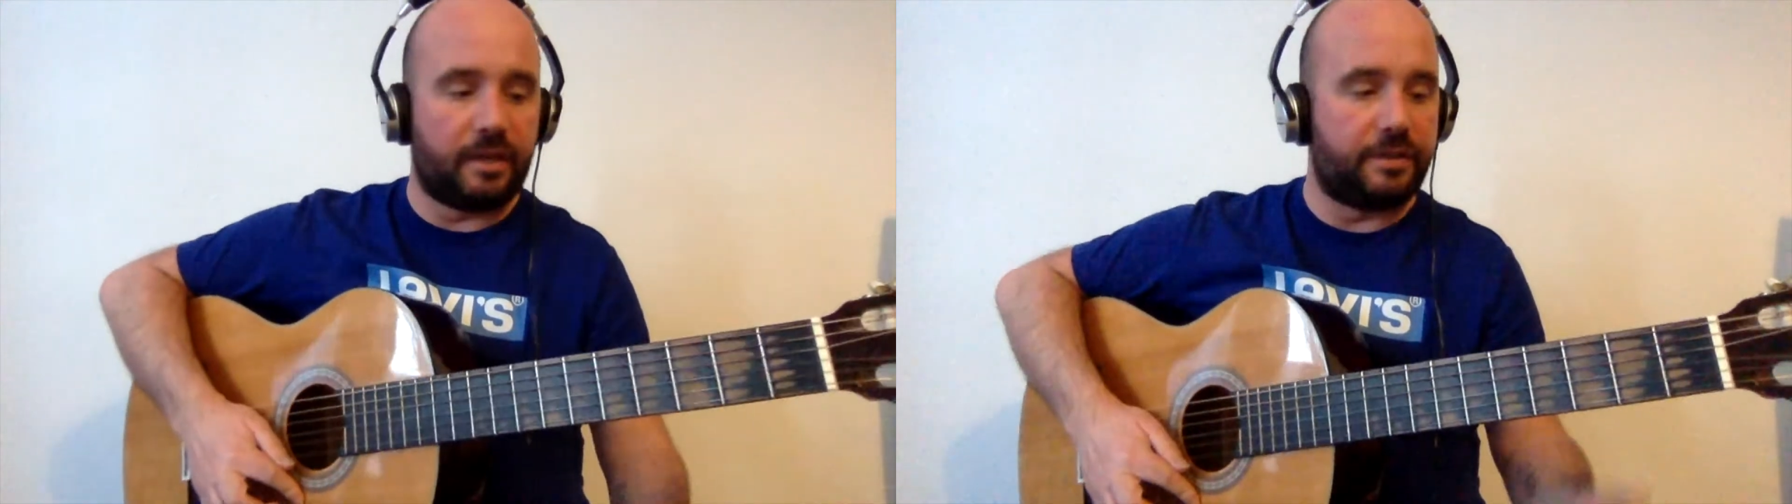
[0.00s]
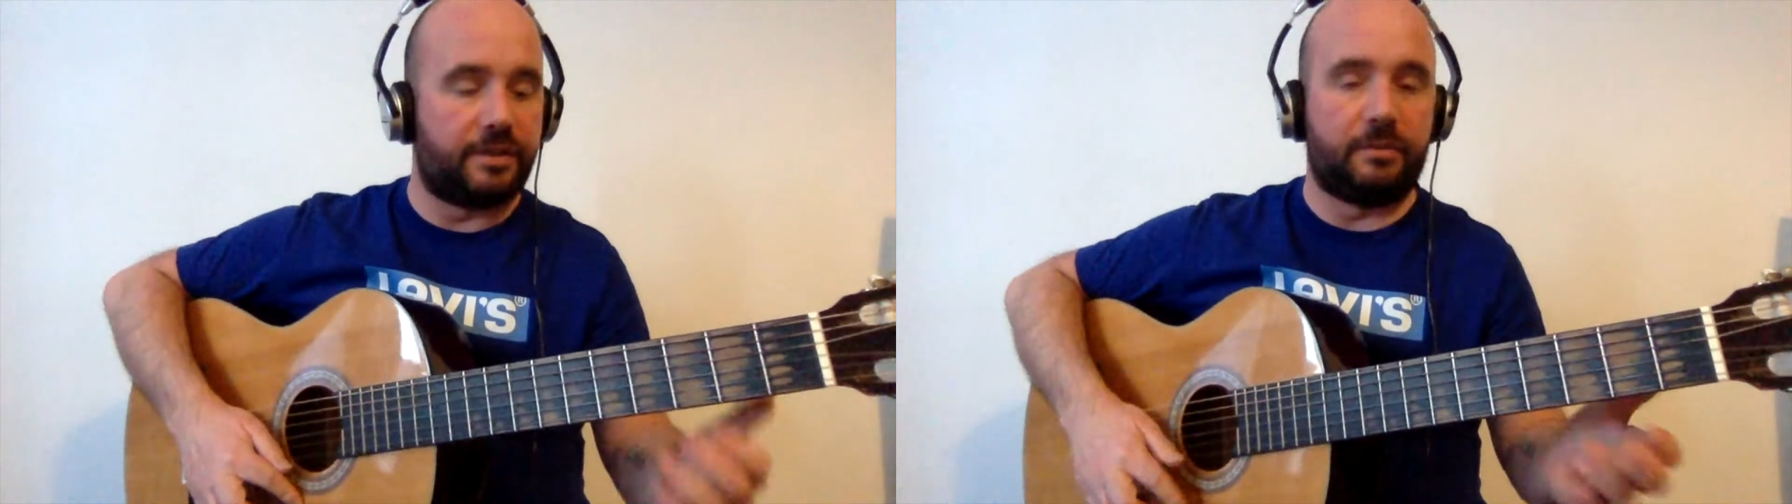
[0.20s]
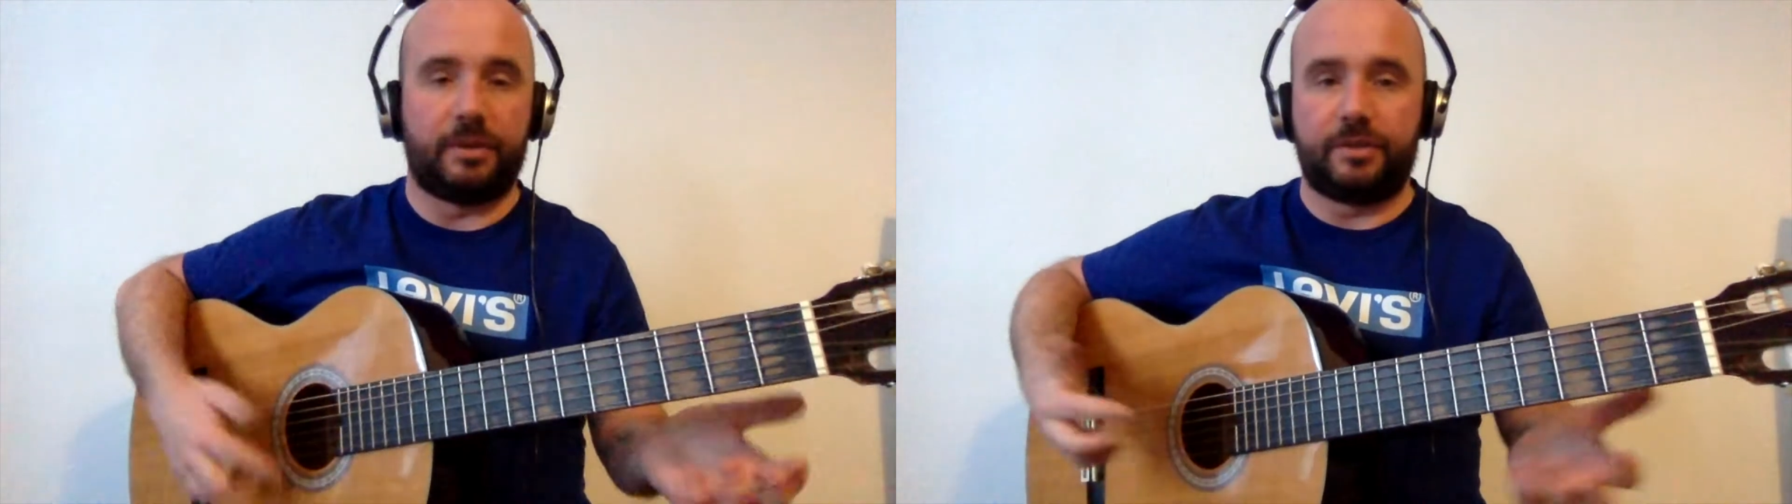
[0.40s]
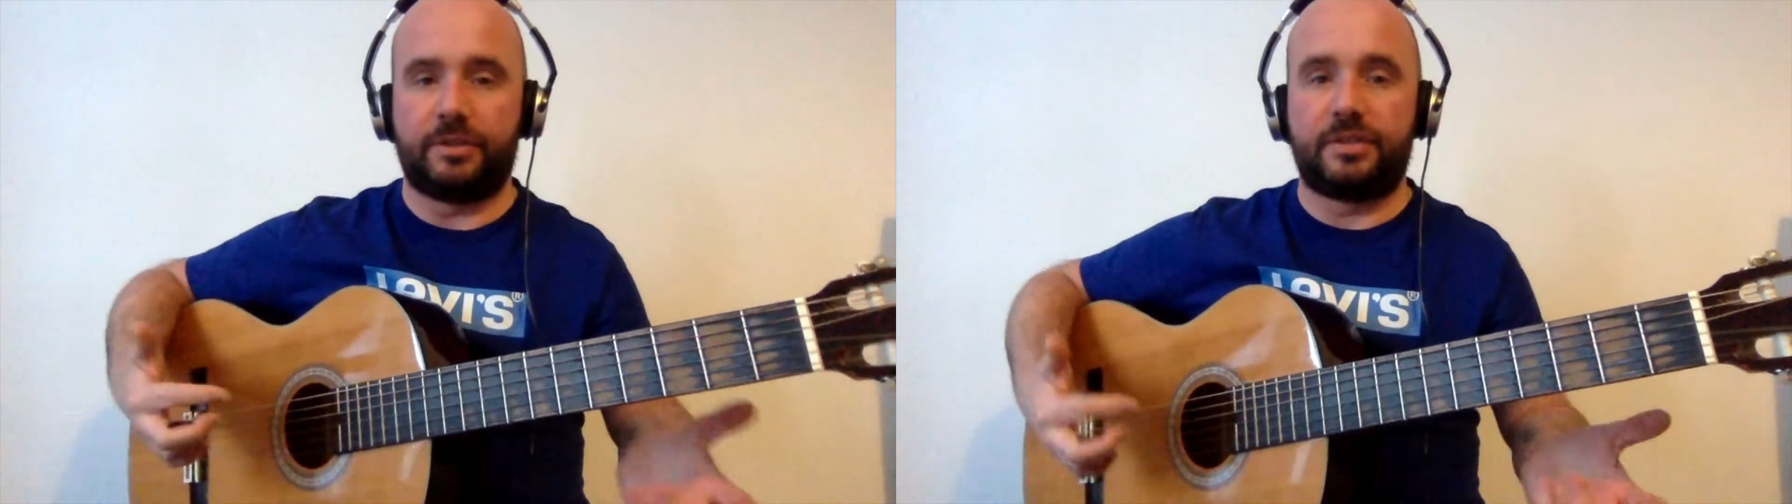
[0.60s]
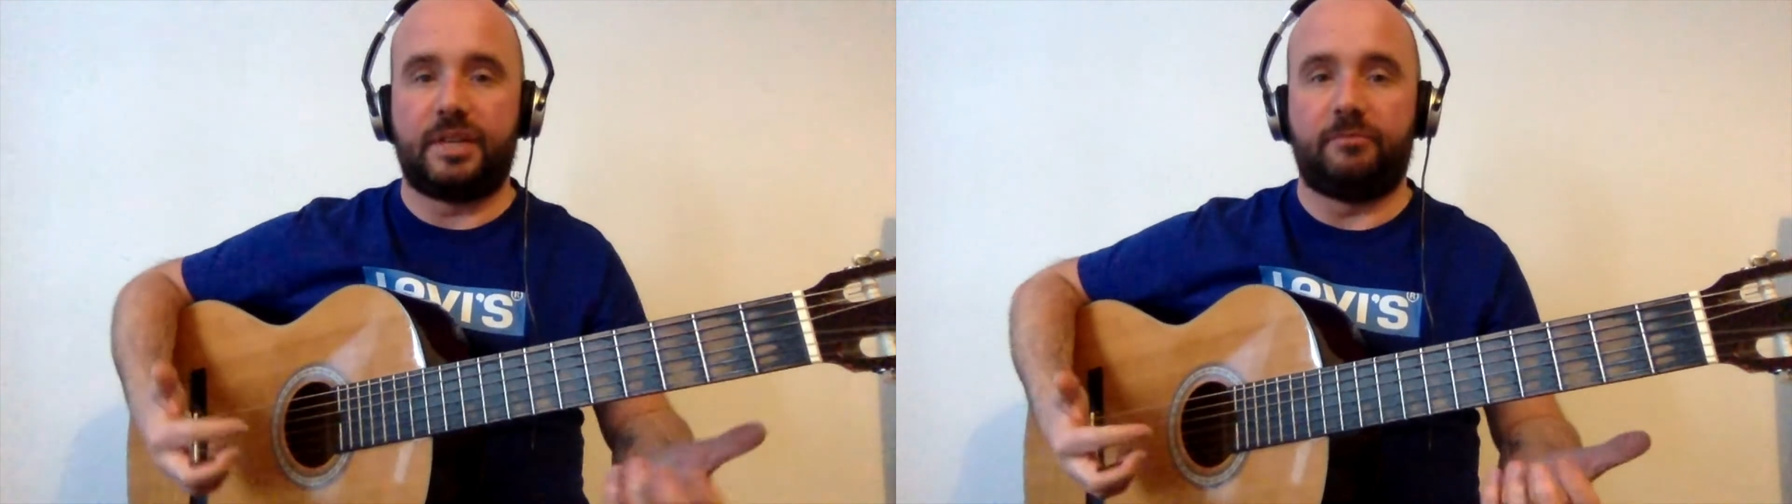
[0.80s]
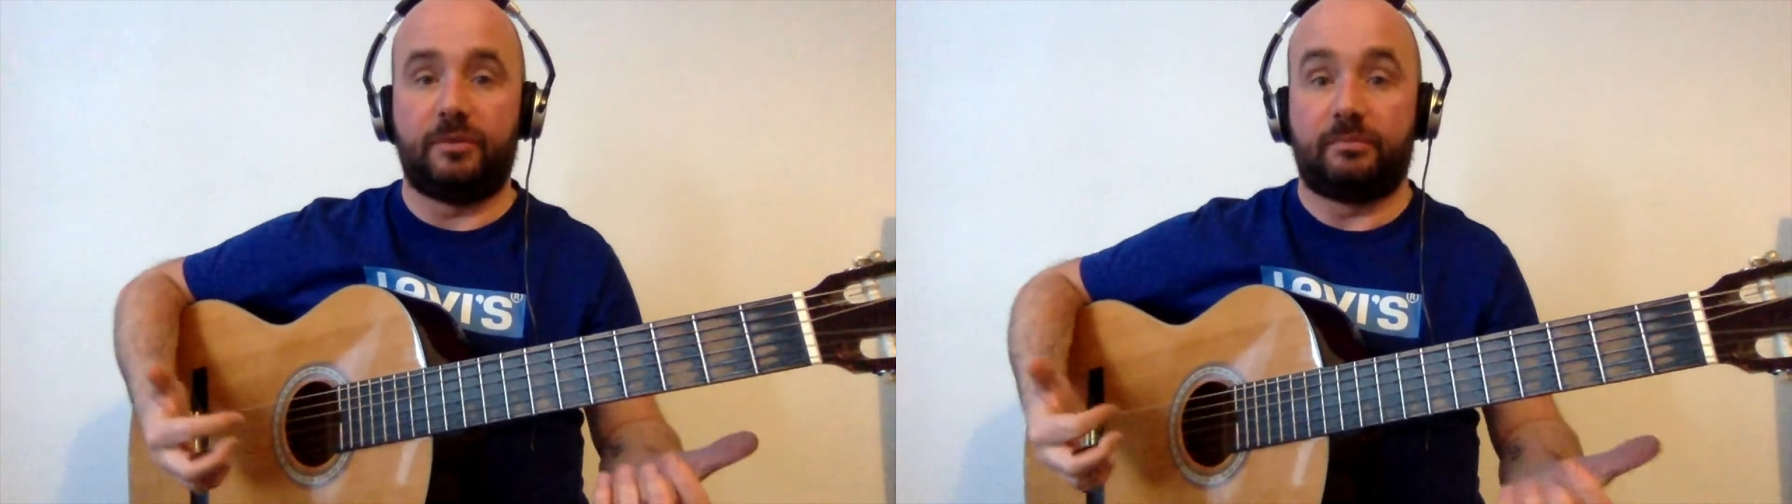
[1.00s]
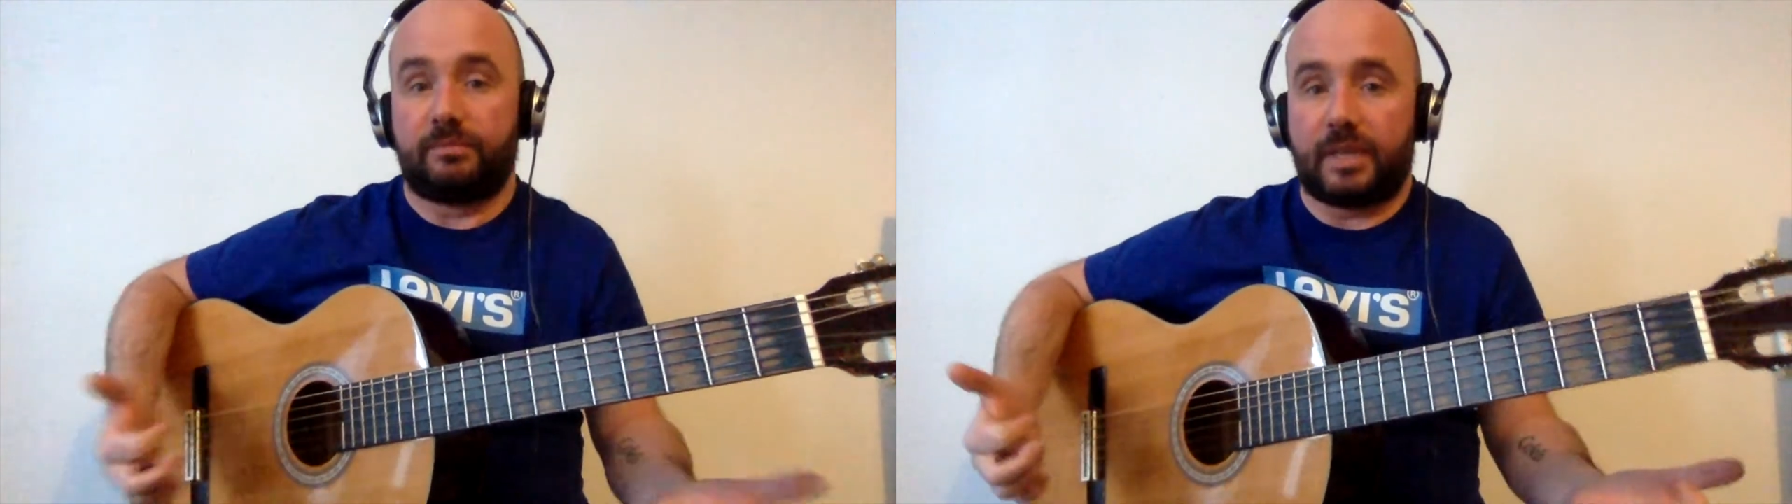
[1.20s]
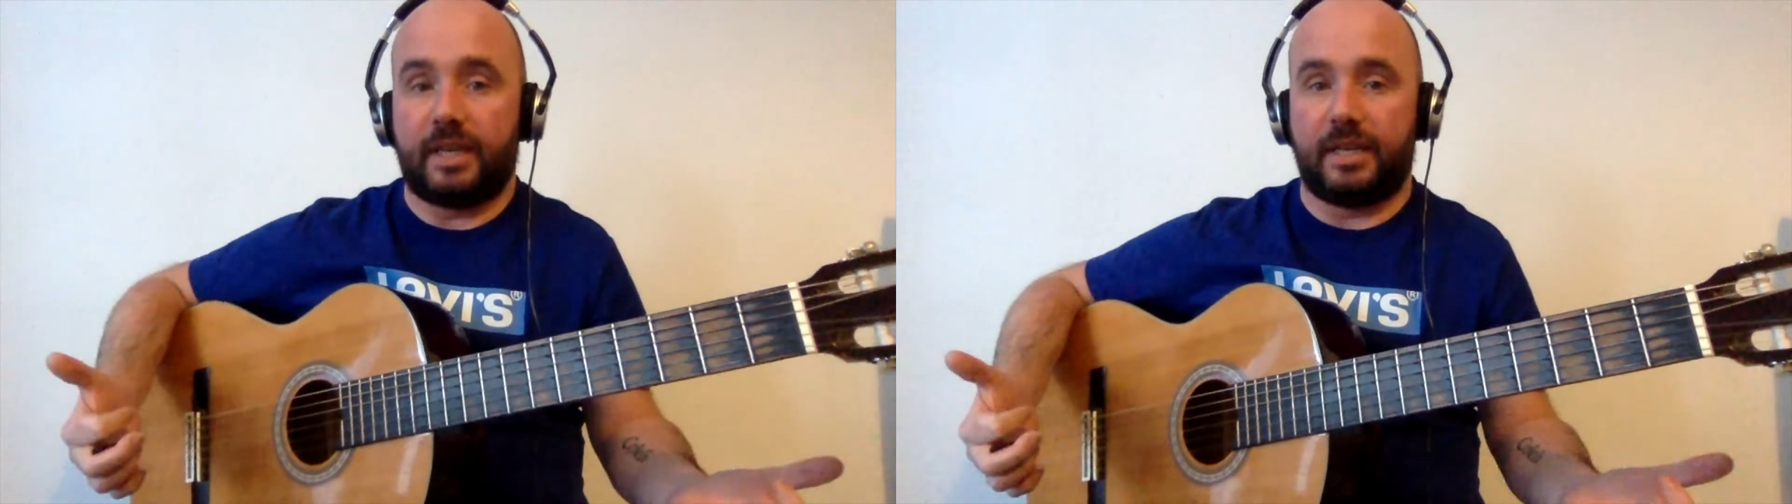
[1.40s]
so on, or just general
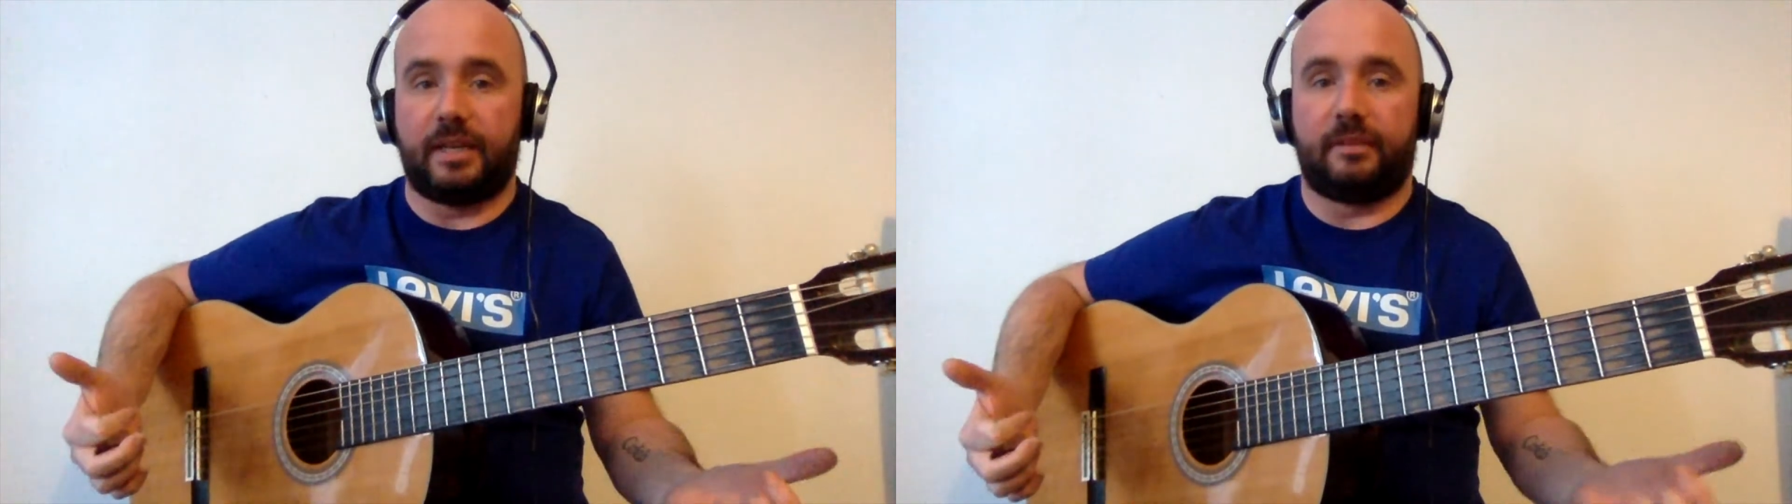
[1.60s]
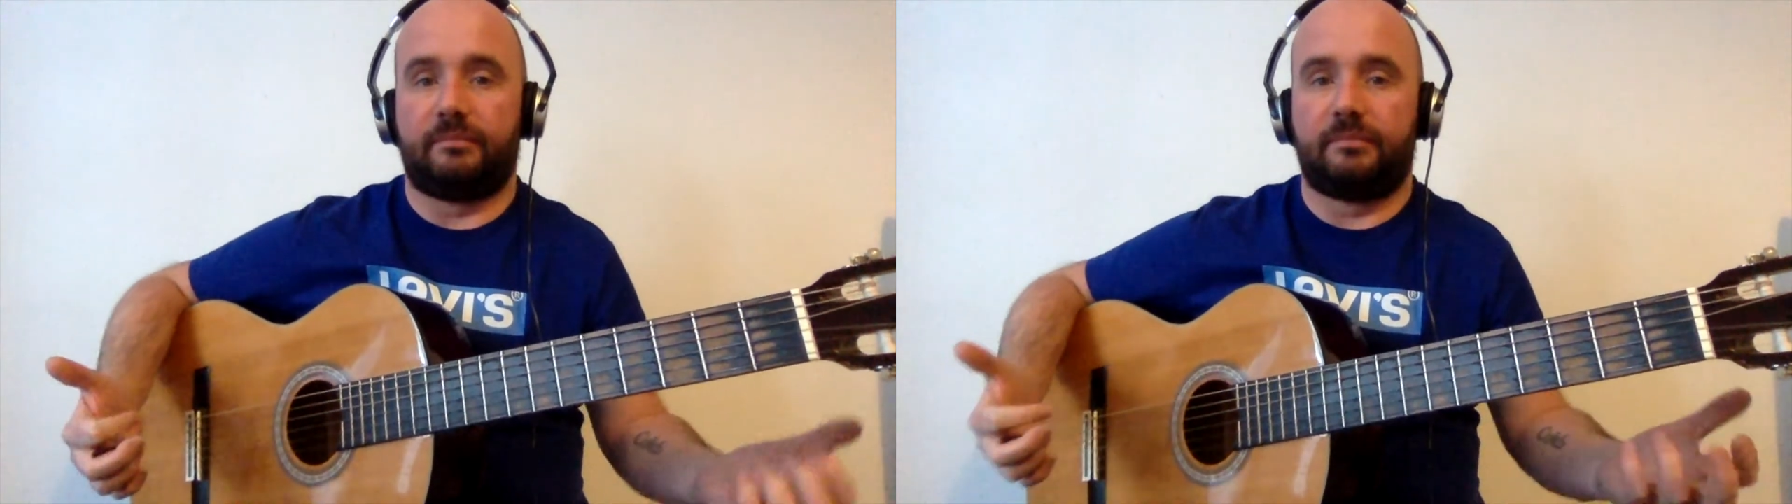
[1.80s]
getting